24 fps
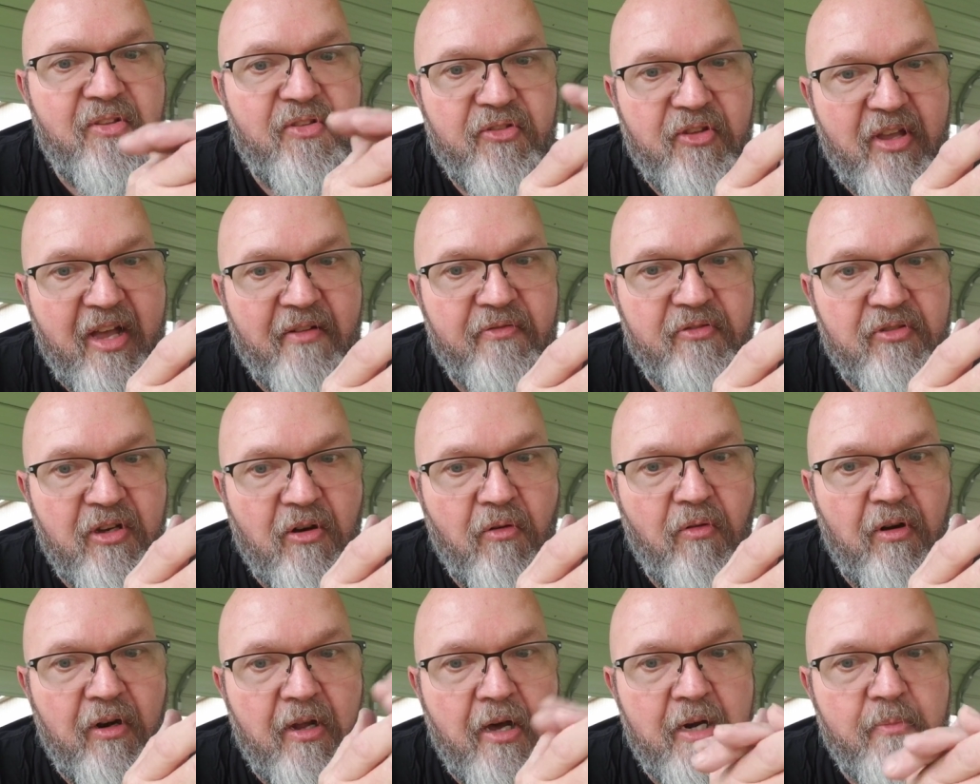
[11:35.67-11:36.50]
I've
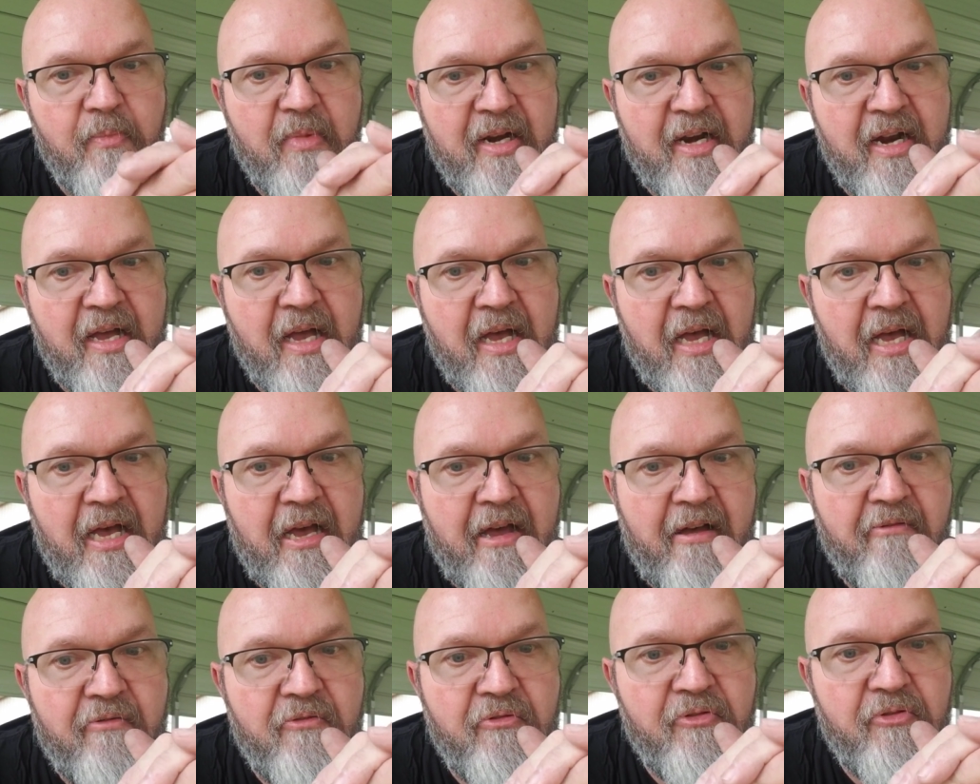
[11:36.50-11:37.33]
sold a lot of my
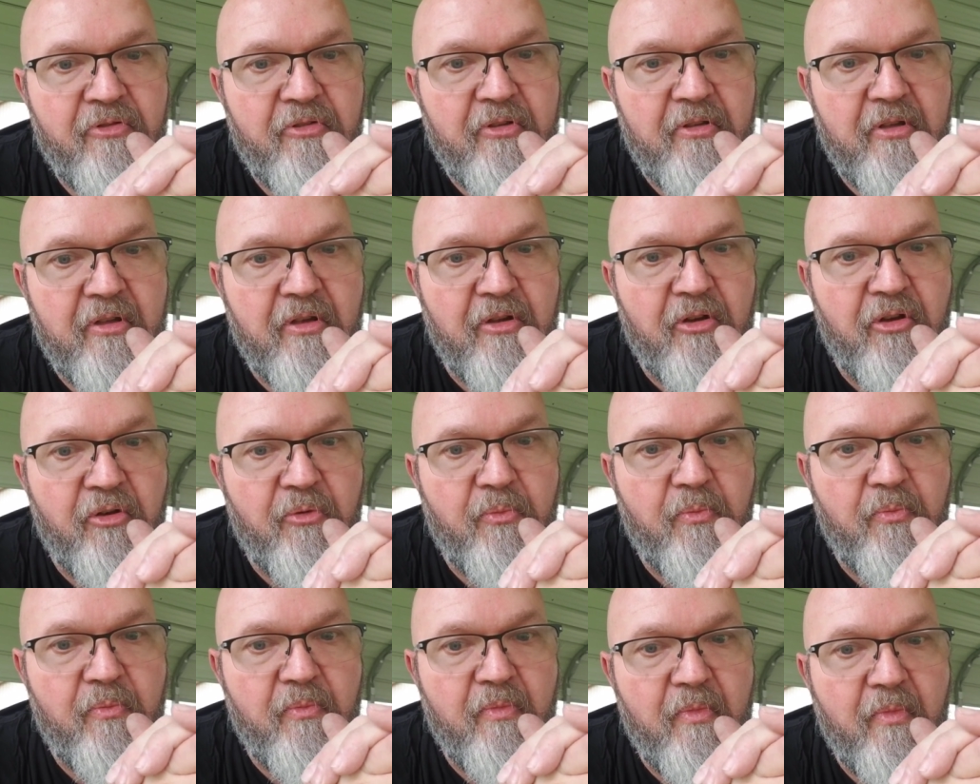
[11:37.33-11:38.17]
knives.
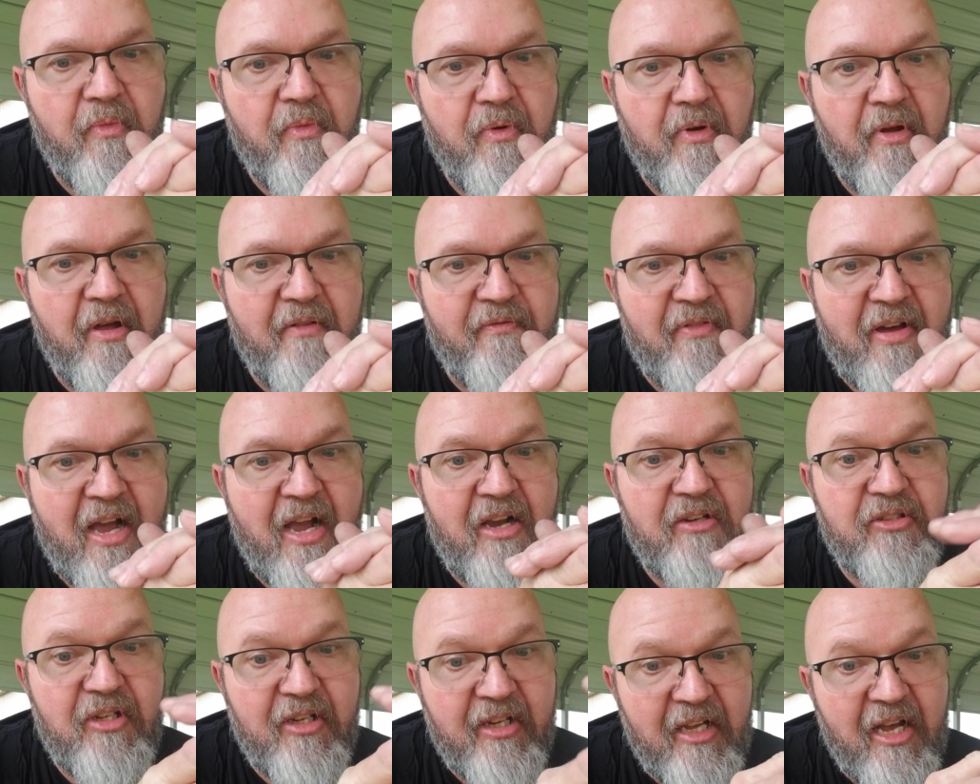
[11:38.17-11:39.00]
I've
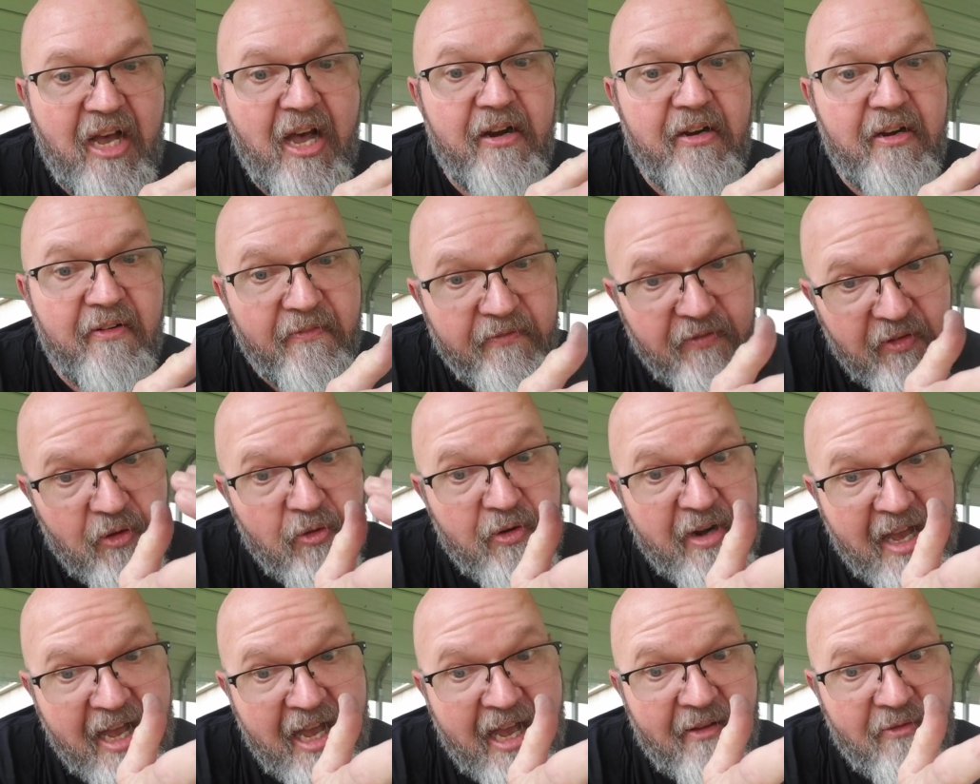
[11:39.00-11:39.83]
actually gotten a few
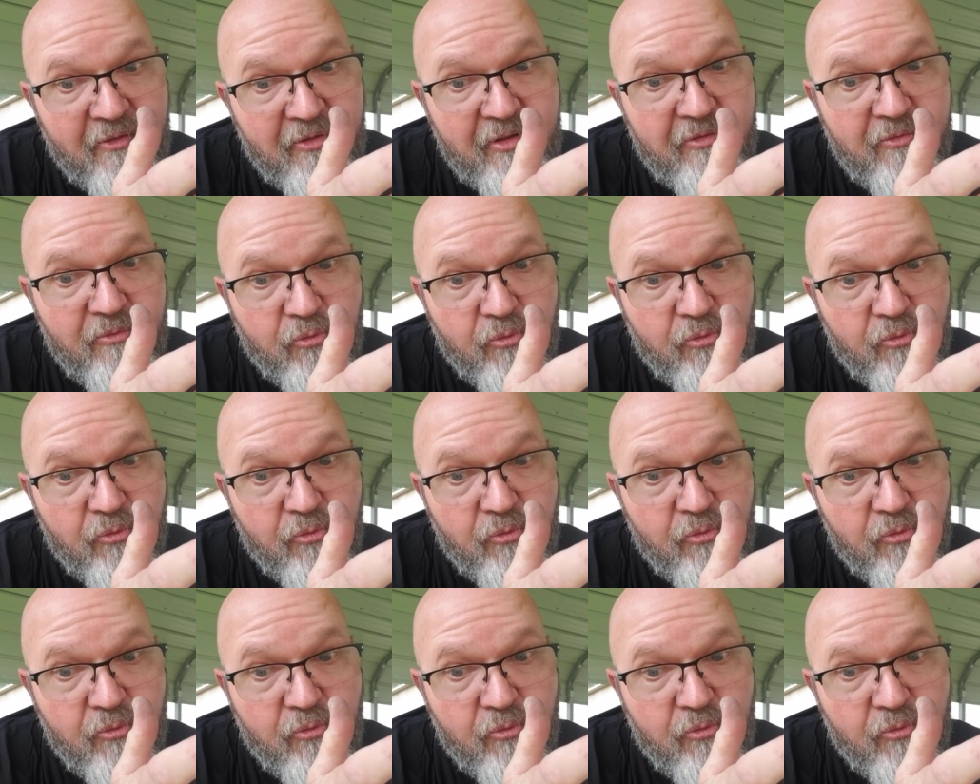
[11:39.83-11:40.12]
knives